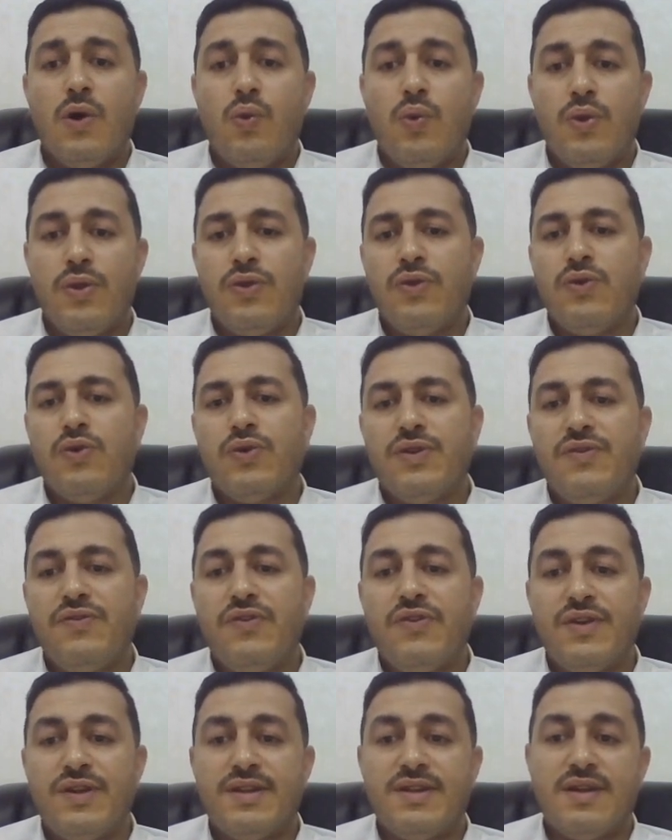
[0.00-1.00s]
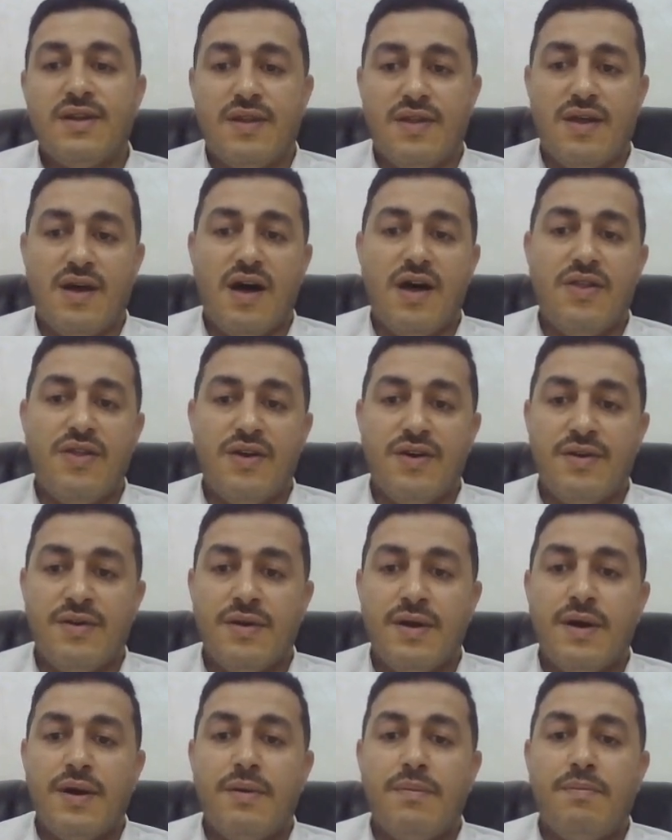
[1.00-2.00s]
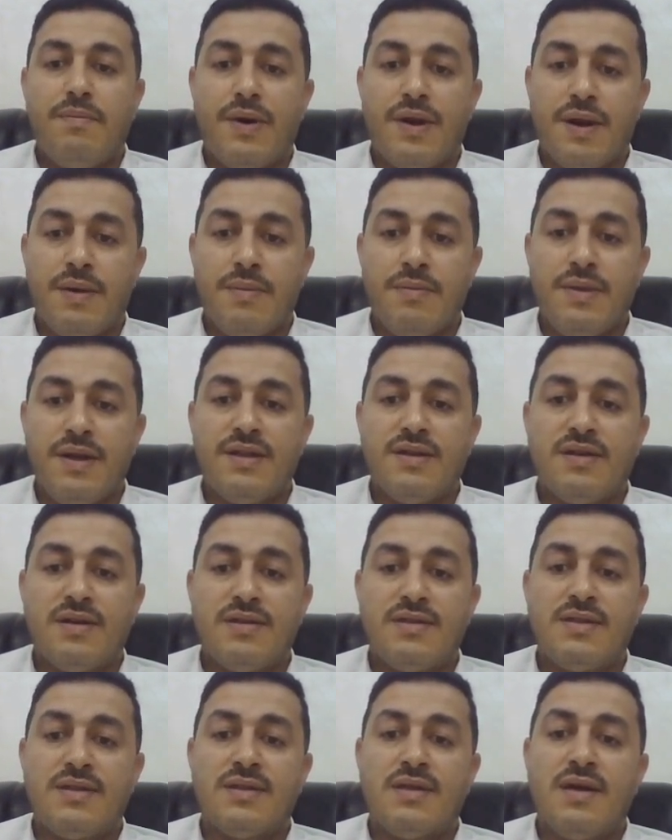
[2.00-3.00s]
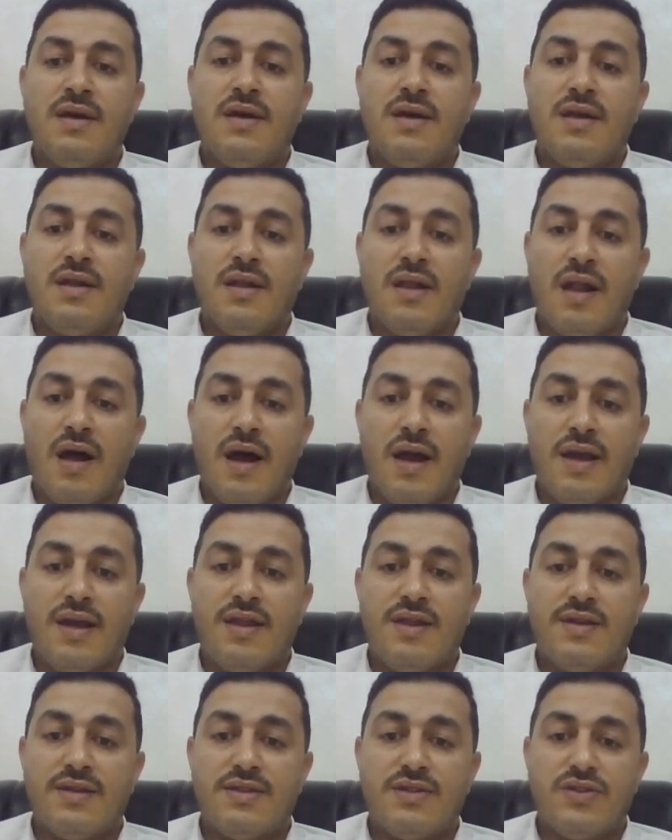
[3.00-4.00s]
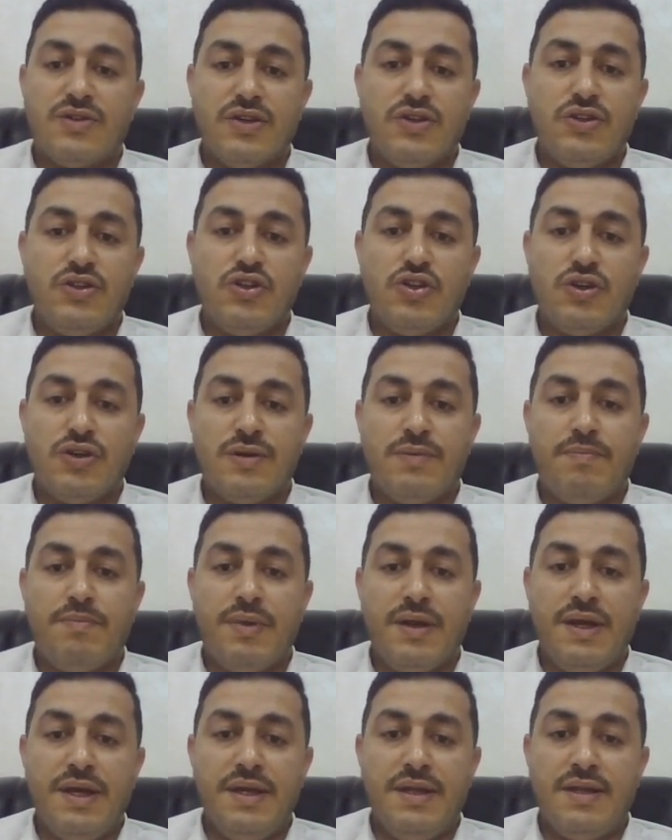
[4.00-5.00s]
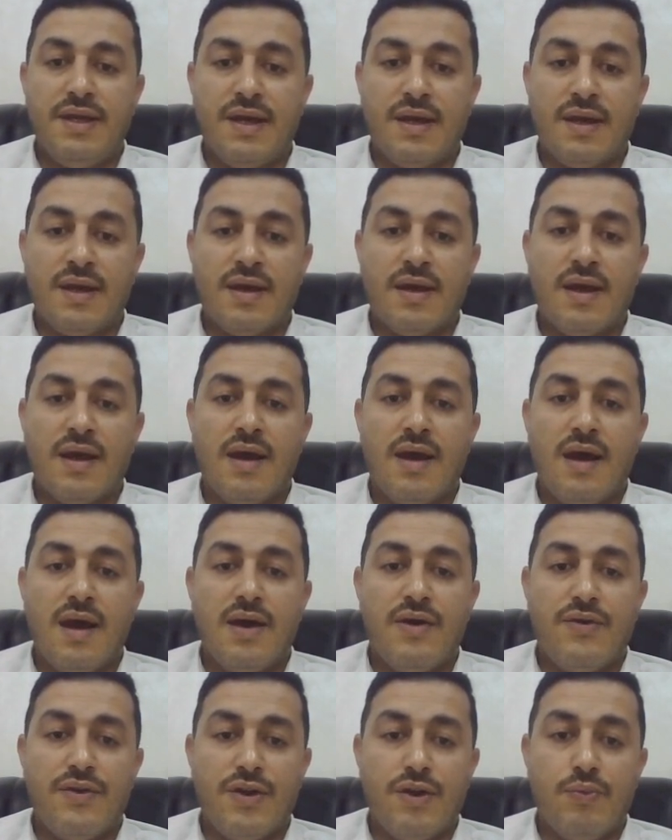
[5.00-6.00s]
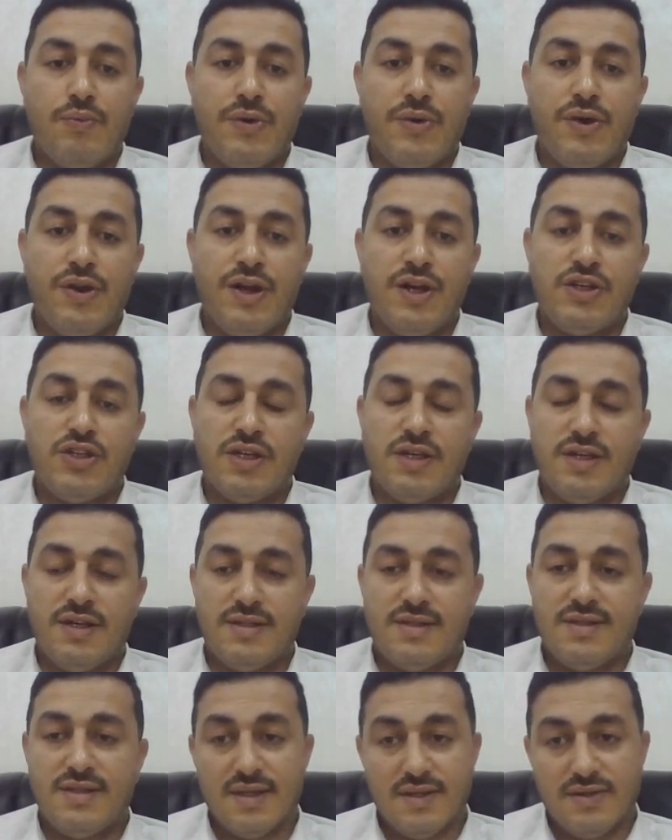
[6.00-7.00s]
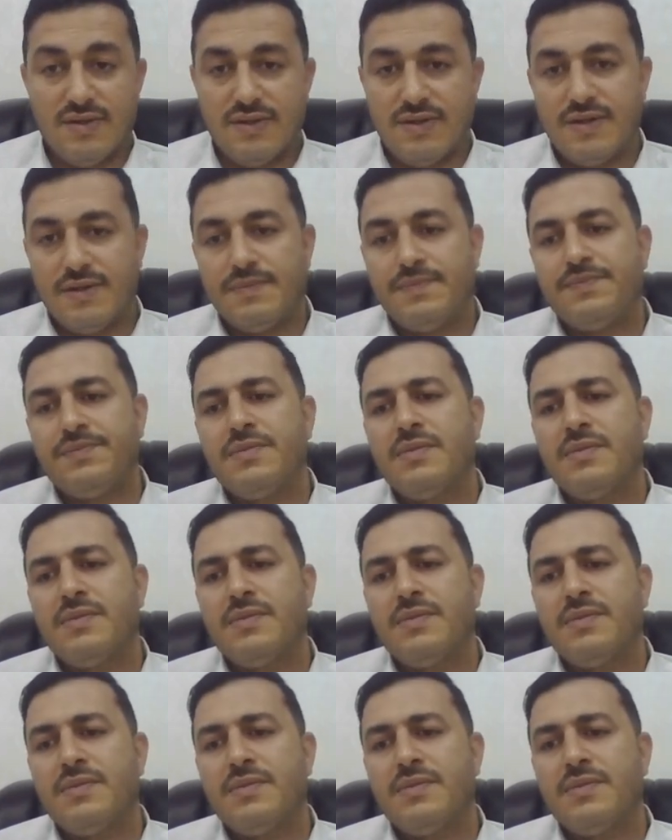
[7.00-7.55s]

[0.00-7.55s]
with no difference in the other parameters like the structure, bleeding, reoperation, etc.